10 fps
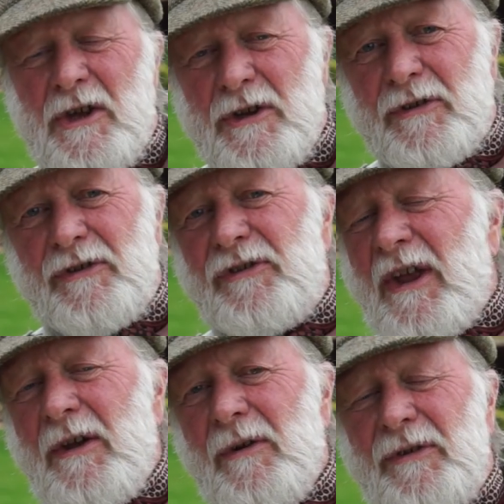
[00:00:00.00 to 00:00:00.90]
You can
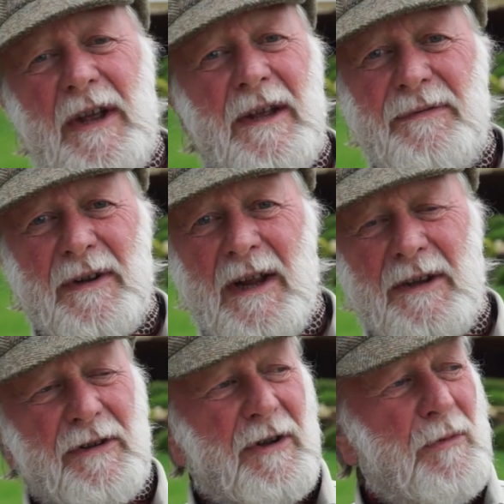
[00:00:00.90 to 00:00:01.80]
stay all day if you
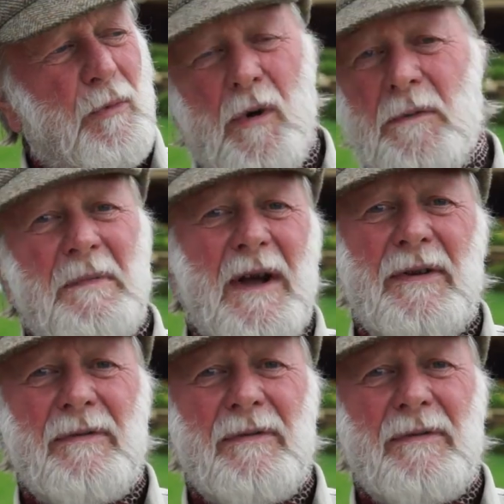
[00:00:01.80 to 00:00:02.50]
like. You can walk by the